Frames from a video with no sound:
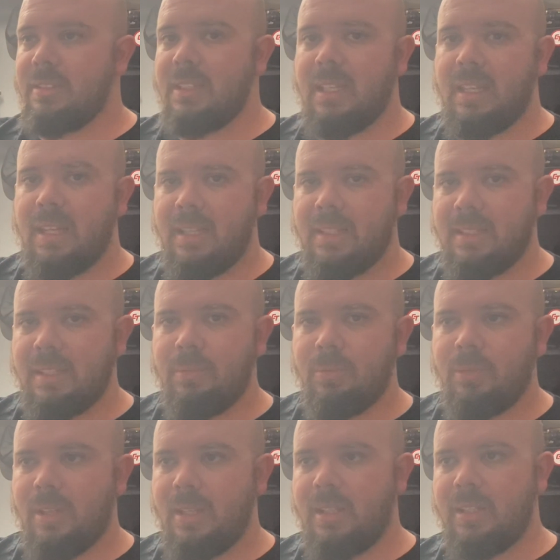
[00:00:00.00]
and I didn't
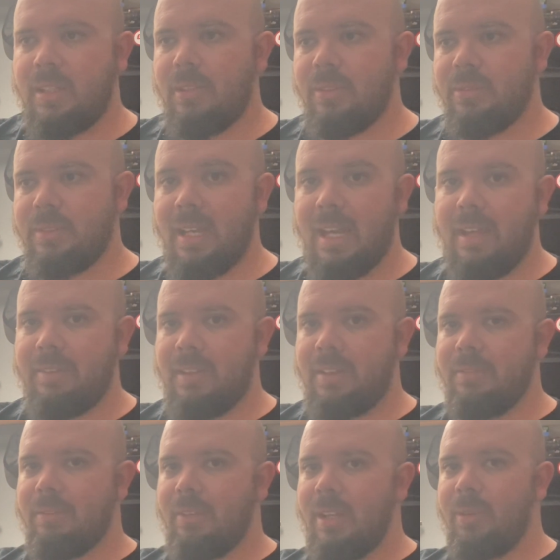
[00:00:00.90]
want to, dive
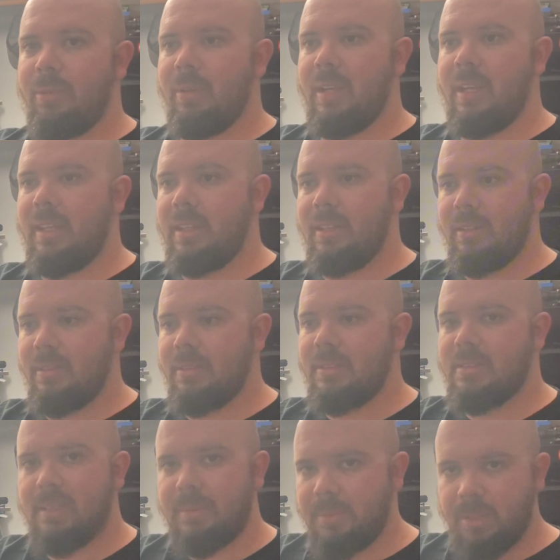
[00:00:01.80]
in right away,
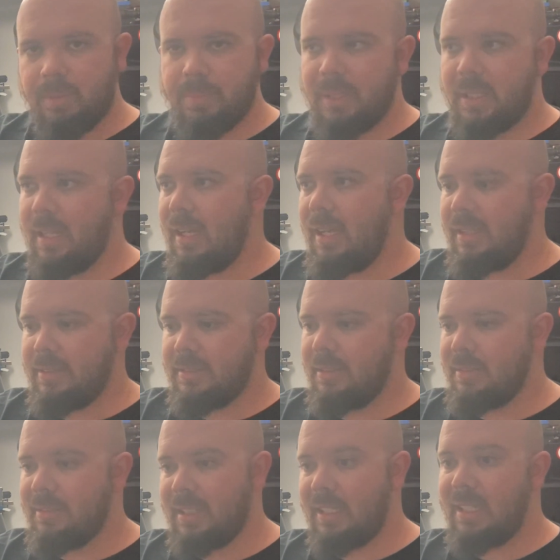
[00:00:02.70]
because I'm an open guy. So I
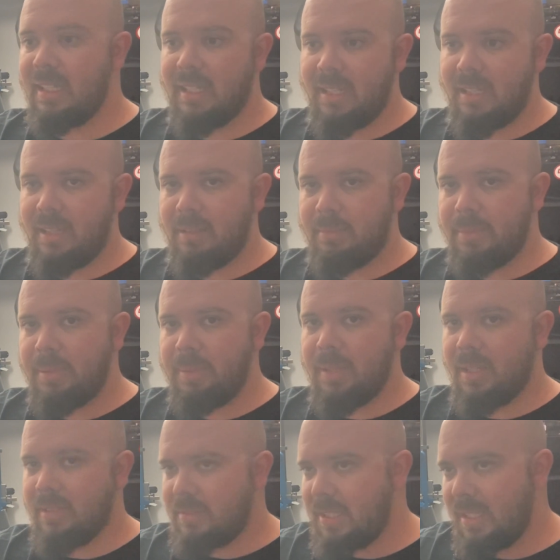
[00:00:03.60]
was like, yeah, maybe
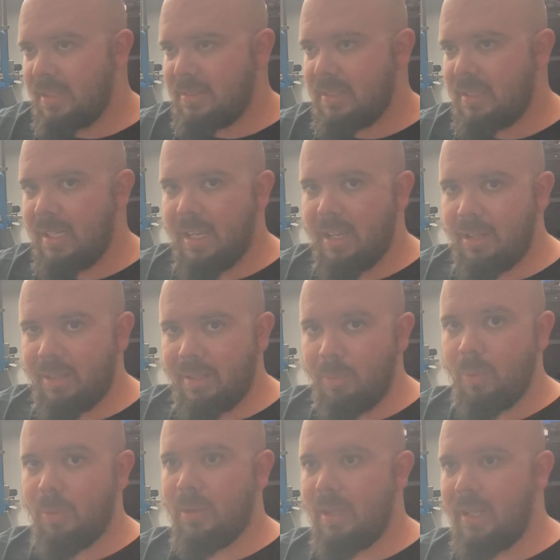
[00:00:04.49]
I'll test it out. I
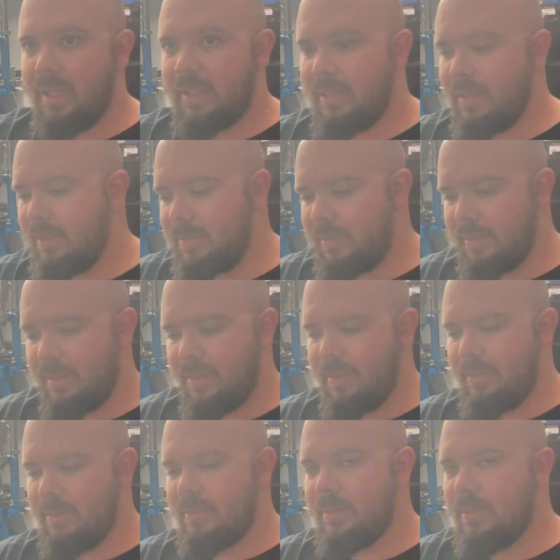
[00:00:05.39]
won't like it,
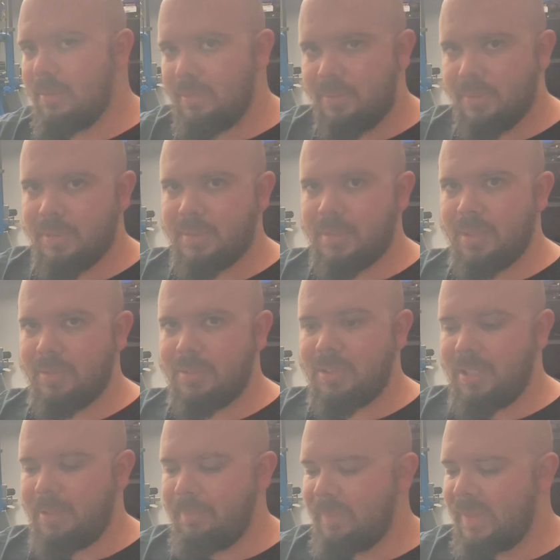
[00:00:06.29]
so we'll just go
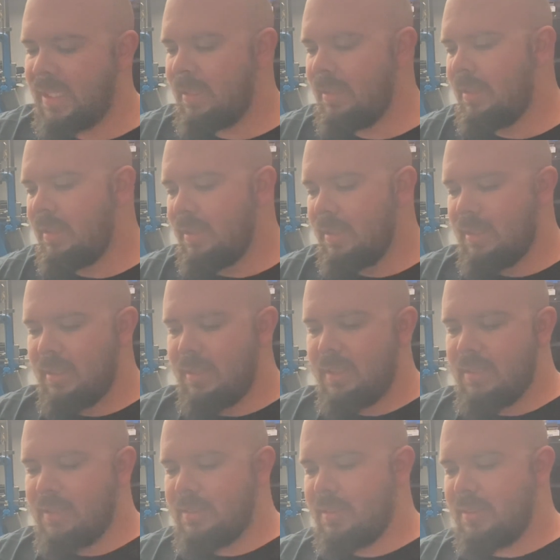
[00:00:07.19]
cheap.
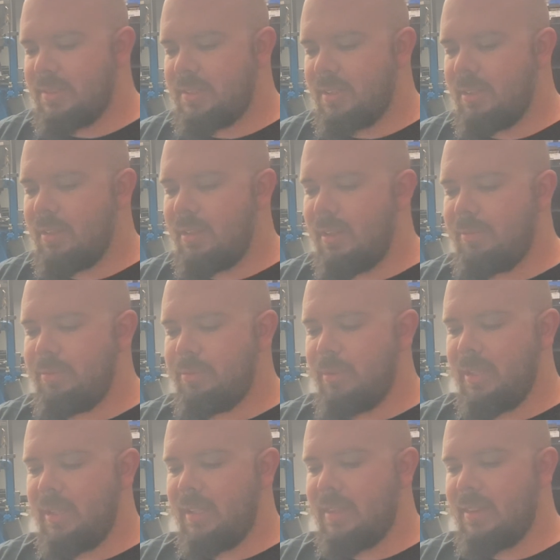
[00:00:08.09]
So I started off
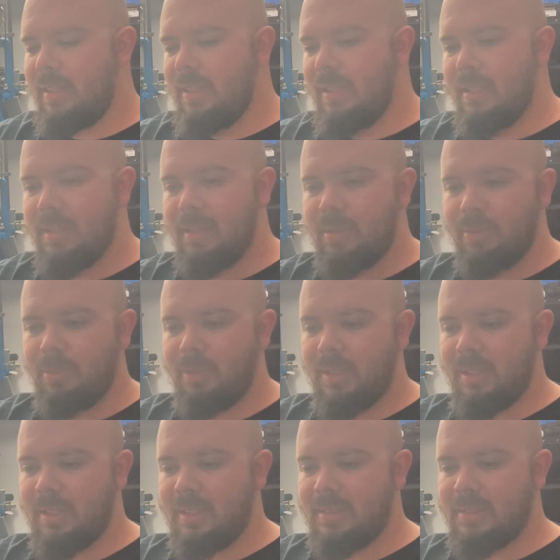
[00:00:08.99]
with one
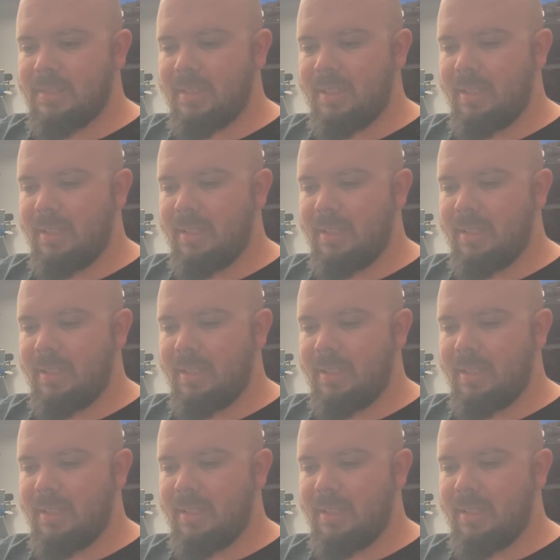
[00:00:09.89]
of these